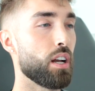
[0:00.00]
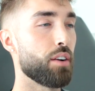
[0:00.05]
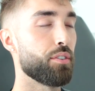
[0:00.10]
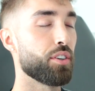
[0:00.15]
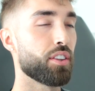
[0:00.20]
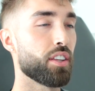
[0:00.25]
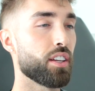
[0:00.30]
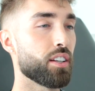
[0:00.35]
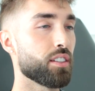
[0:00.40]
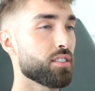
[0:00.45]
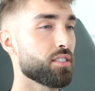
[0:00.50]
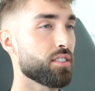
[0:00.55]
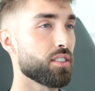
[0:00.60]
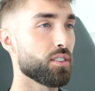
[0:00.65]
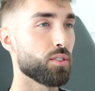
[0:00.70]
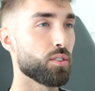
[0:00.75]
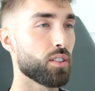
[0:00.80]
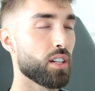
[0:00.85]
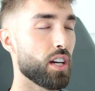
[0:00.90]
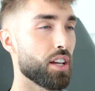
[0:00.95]
everything's
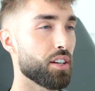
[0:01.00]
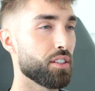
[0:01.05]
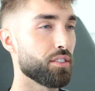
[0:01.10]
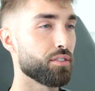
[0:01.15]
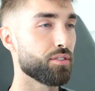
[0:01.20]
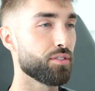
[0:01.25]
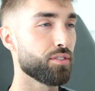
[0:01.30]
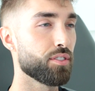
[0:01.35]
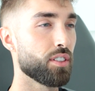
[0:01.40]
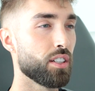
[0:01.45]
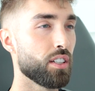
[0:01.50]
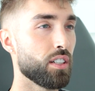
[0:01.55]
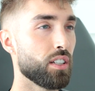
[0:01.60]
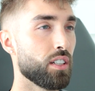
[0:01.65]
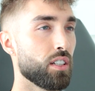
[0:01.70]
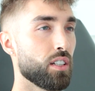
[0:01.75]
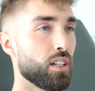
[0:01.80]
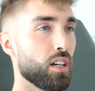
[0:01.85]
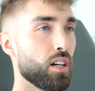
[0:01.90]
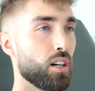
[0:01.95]
still kind of,
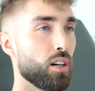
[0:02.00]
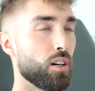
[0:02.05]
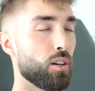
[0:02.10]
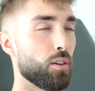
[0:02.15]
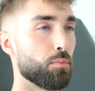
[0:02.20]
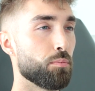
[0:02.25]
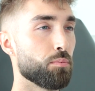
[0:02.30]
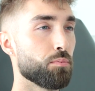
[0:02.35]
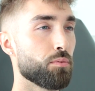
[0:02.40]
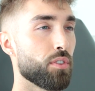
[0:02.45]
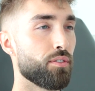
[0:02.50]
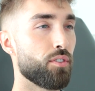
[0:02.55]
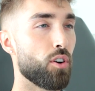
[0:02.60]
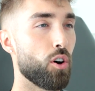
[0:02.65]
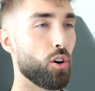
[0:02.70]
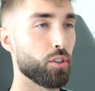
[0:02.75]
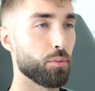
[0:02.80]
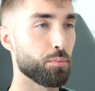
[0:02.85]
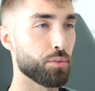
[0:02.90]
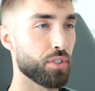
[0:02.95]
um, the
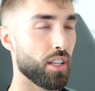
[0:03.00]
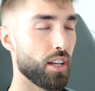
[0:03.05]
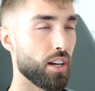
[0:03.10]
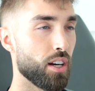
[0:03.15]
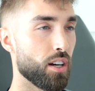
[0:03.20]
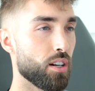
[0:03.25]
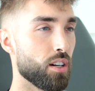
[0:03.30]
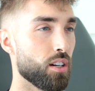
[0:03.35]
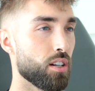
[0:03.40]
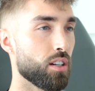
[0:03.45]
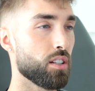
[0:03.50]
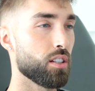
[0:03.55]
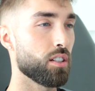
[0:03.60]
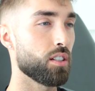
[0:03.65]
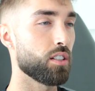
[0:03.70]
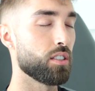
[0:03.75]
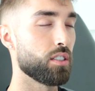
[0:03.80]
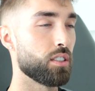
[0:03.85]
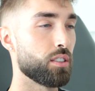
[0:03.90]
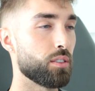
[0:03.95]
volume's there.
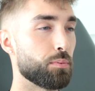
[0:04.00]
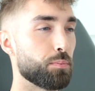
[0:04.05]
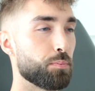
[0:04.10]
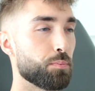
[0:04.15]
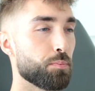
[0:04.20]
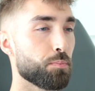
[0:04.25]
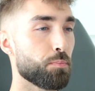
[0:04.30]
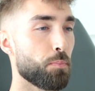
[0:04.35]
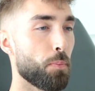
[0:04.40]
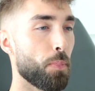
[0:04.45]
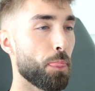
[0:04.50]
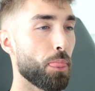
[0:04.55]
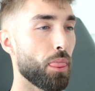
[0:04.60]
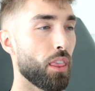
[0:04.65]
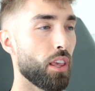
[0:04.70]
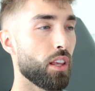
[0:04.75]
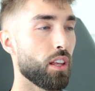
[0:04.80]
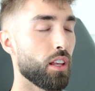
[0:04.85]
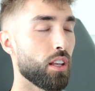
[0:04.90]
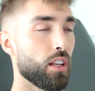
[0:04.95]
Um,
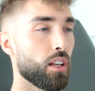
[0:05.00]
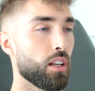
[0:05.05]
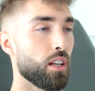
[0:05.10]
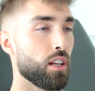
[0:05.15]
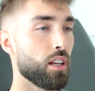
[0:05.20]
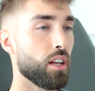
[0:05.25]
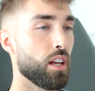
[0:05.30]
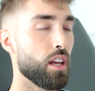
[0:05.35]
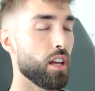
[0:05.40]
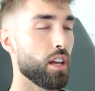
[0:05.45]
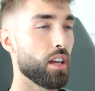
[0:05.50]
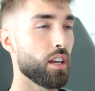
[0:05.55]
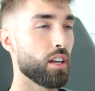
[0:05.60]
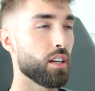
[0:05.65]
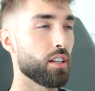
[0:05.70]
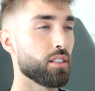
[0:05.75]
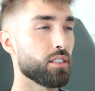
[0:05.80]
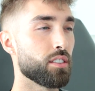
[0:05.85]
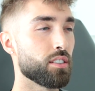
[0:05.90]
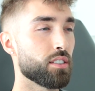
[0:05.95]

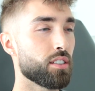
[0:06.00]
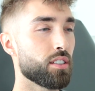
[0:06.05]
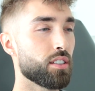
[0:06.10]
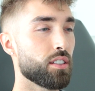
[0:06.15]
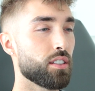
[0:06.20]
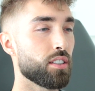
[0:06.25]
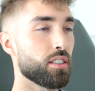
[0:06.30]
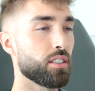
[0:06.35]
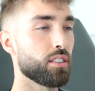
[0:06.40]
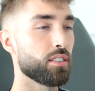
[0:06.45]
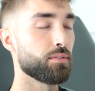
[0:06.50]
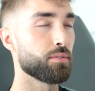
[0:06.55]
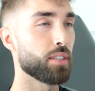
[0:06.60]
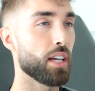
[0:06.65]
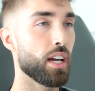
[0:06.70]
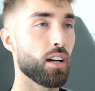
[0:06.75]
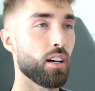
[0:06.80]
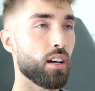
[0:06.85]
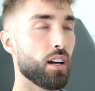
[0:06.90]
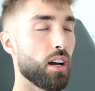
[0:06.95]
and
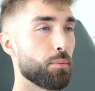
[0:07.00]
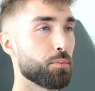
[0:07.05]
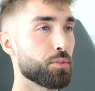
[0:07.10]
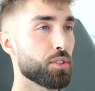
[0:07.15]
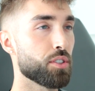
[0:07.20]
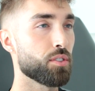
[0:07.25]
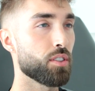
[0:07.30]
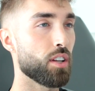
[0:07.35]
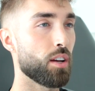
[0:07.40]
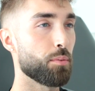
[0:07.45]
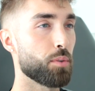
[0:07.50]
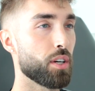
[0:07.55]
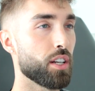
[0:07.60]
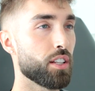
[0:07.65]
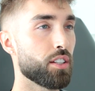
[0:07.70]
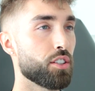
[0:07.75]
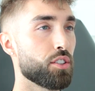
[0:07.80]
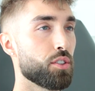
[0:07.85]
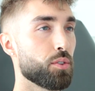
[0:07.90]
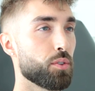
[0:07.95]
yeah, I'm just, I'm ready
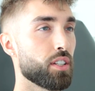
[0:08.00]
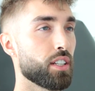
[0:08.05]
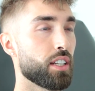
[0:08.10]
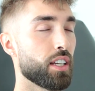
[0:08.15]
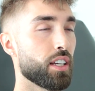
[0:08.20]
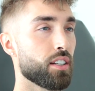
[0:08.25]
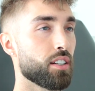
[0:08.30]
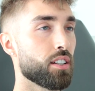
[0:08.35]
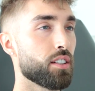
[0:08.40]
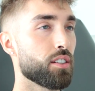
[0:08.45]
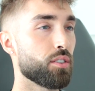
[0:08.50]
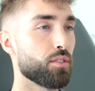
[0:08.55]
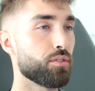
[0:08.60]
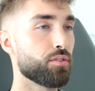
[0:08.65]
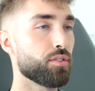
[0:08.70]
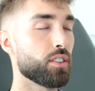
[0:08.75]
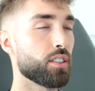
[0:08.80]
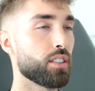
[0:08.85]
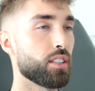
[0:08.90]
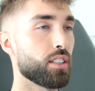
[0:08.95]
to do it again and
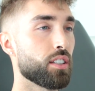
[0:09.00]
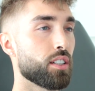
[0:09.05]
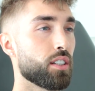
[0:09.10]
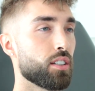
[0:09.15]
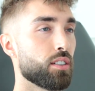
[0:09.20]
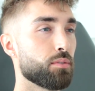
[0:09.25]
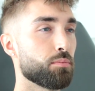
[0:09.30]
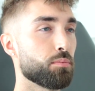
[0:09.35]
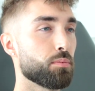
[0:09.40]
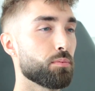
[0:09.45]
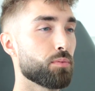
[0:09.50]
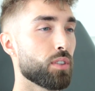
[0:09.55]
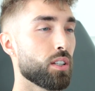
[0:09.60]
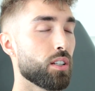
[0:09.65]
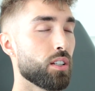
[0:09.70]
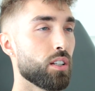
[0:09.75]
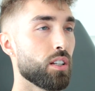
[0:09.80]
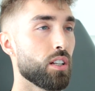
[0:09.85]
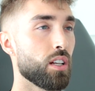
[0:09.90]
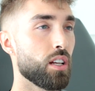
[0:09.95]
hopefully um,
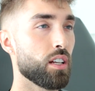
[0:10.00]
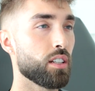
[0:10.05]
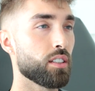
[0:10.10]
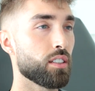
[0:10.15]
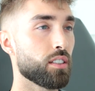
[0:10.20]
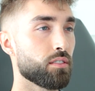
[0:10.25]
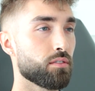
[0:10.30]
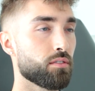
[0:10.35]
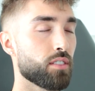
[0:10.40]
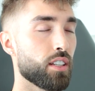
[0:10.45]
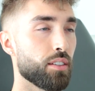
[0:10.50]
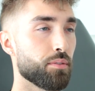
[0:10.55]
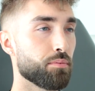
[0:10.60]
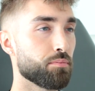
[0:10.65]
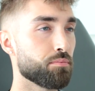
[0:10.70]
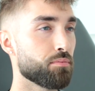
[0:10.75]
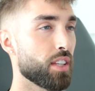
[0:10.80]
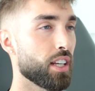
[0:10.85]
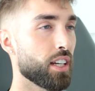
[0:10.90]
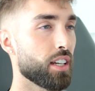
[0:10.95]
can
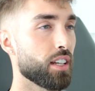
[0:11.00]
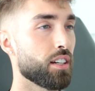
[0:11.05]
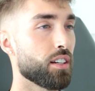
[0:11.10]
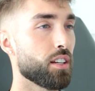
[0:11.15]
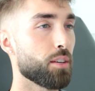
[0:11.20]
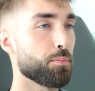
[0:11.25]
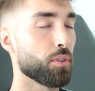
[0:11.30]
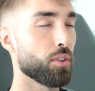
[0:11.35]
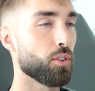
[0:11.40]
thicken it up a